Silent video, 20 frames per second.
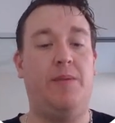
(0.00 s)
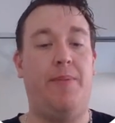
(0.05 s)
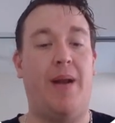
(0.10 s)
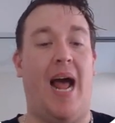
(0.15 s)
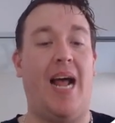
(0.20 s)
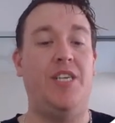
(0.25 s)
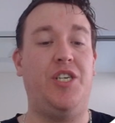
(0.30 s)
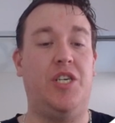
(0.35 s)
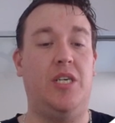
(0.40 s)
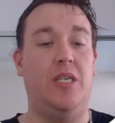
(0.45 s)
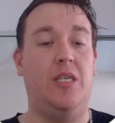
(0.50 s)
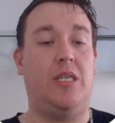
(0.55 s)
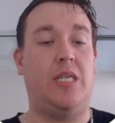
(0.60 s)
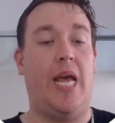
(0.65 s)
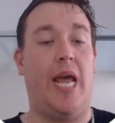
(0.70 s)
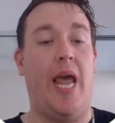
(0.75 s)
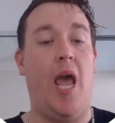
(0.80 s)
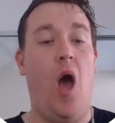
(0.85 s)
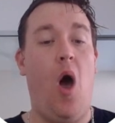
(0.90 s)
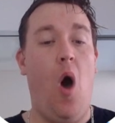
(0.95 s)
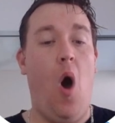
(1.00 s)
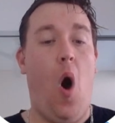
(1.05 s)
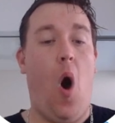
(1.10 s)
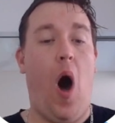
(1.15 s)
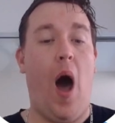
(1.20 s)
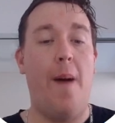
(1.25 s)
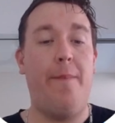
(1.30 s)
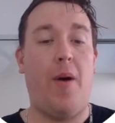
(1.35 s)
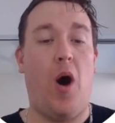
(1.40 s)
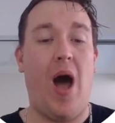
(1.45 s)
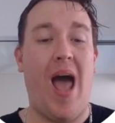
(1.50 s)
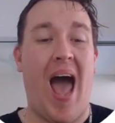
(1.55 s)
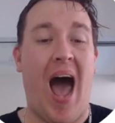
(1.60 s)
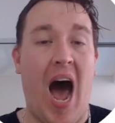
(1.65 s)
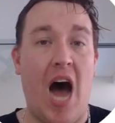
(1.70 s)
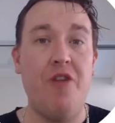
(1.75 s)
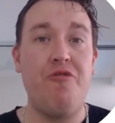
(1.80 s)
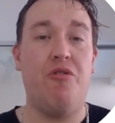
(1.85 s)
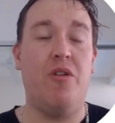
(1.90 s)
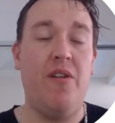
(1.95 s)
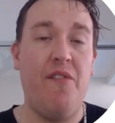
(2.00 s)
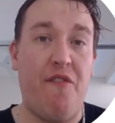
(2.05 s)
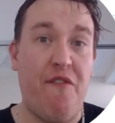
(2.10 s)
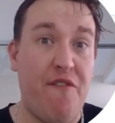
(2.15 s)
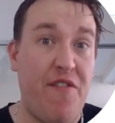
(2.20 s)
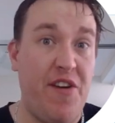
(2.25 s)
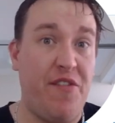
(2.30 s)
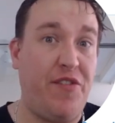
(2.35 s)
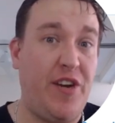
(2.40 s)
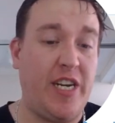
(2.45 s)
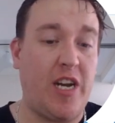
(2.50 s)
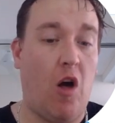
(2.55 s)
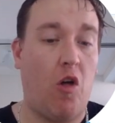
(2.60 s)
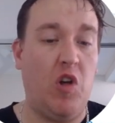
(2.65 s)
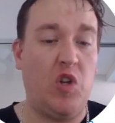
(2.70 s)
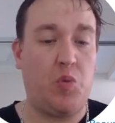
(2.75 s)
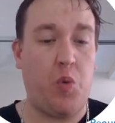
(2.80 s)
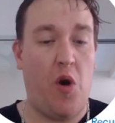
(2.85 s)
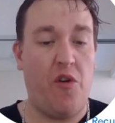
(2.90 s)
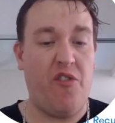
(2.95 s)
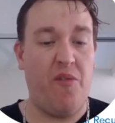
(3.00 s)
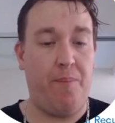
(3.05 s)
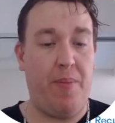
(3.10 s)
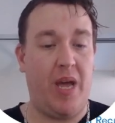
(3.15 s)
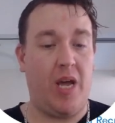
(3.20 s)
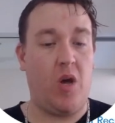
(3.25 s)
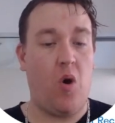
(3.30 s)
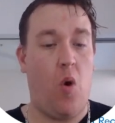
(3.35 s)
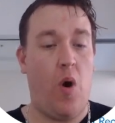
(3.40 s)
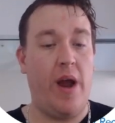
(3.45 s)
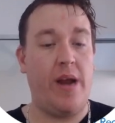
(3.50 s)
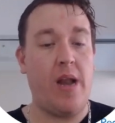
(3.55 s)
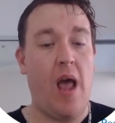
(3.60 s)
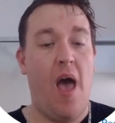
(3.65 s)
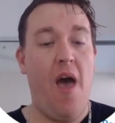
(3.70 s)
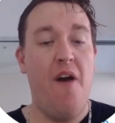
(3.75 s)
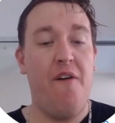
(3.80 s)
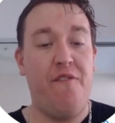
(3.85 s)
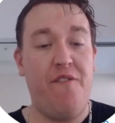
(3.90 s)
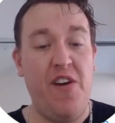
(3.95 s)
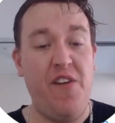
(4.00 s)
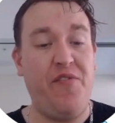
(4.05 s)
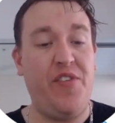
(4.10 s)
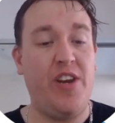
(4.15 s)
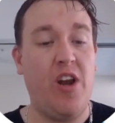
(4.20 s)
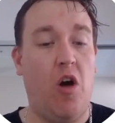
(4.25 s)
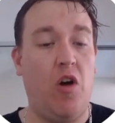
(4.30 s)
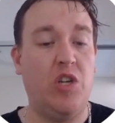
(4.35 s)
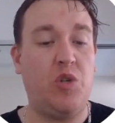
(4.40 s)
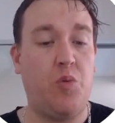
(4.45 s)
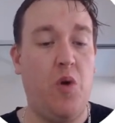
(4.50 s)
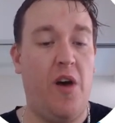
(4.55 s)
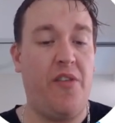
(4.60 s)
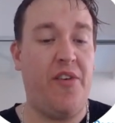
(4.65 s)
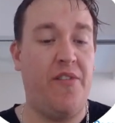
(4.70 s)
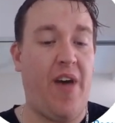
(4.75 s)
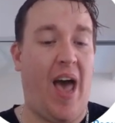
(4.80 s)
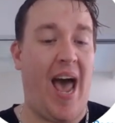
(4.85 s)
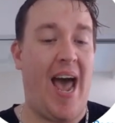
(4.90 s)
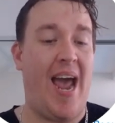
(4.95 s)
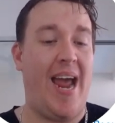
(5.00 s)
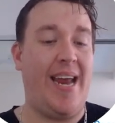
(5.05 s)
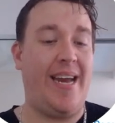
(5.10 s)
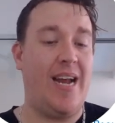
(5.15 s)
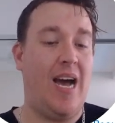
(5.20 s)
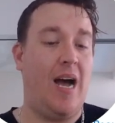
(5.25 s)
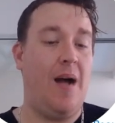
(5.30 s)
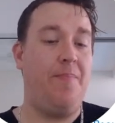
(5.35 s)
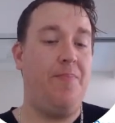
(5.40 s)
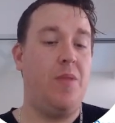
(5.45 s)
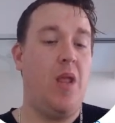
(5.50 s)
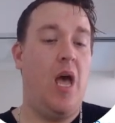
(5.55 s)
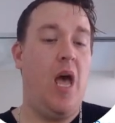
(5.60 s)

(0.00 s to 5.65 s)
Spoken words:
But as you can see, I buy $150 worth of Bitcoin, $50 worth of ADA,